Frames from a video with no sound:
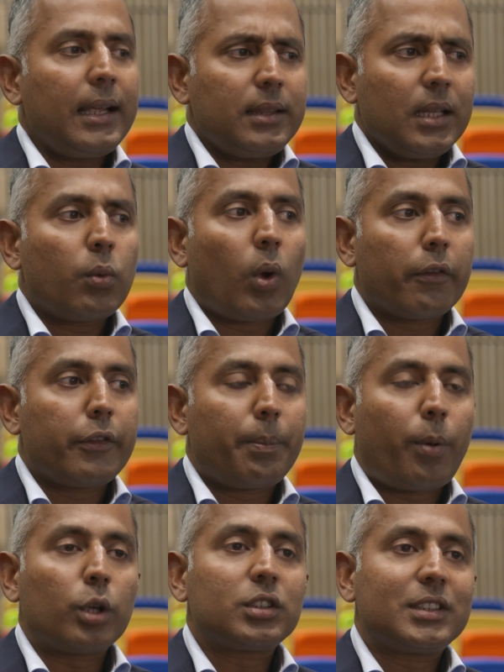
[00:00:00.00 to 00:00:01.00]
I think one of the
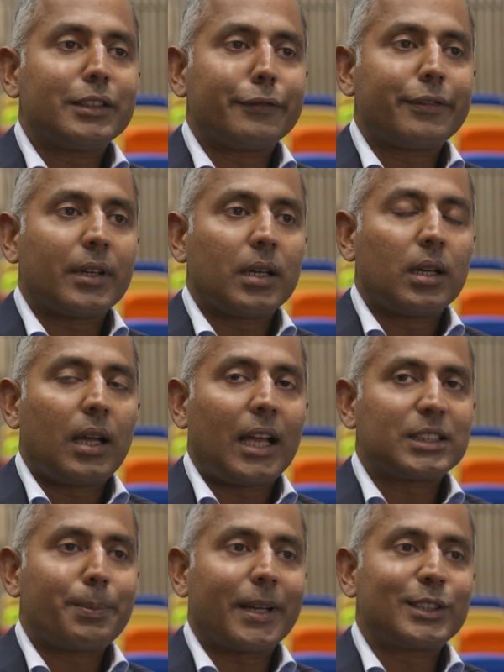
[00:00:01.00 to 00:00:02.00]
positive
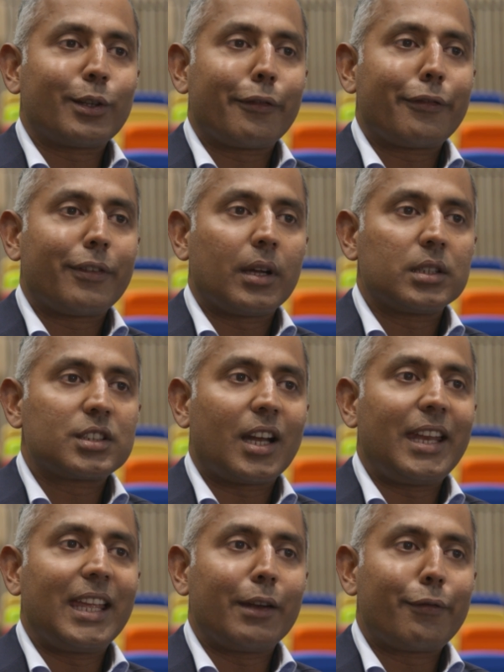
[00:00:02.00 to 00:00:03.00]
aspects of
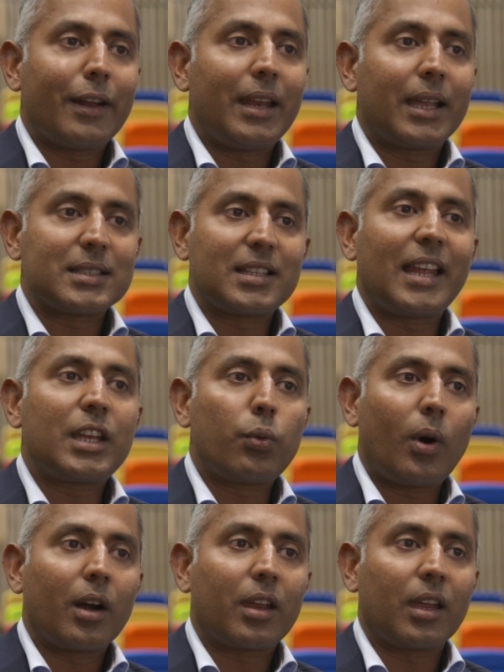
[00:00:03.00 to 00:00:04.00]
studying in Vlerick is the
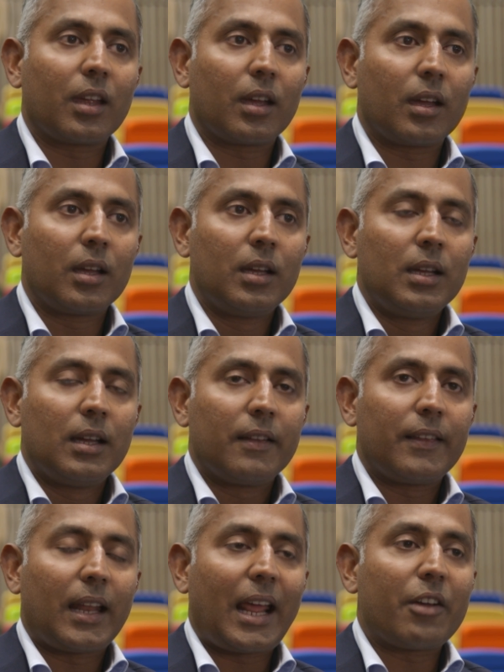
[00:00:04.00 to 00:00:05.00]
networking
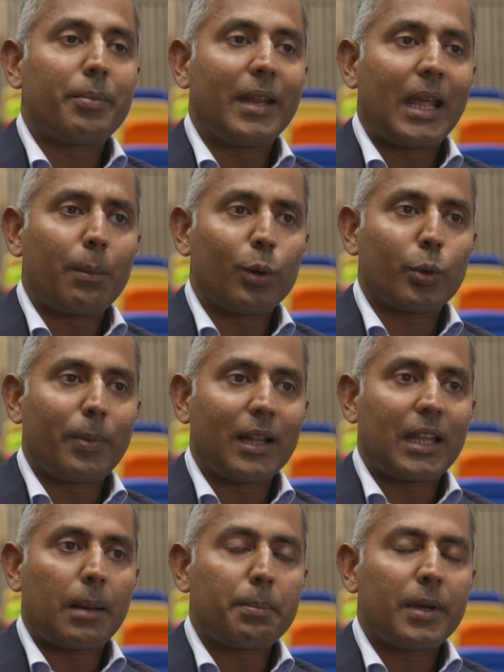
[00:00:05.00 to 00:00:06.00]
that I've been able to
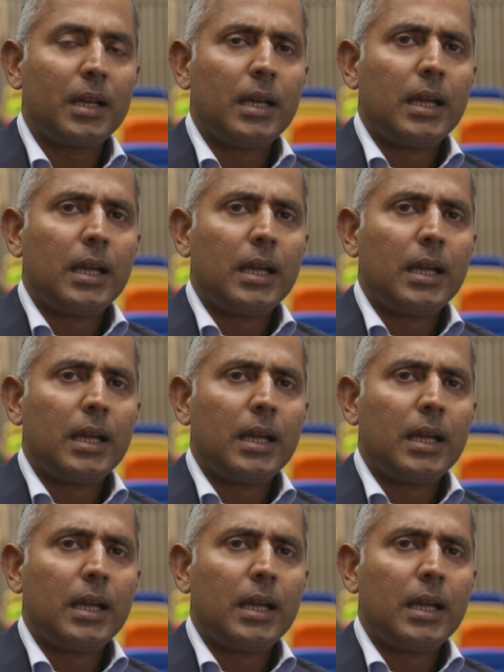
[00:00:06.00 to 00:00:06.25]
build up.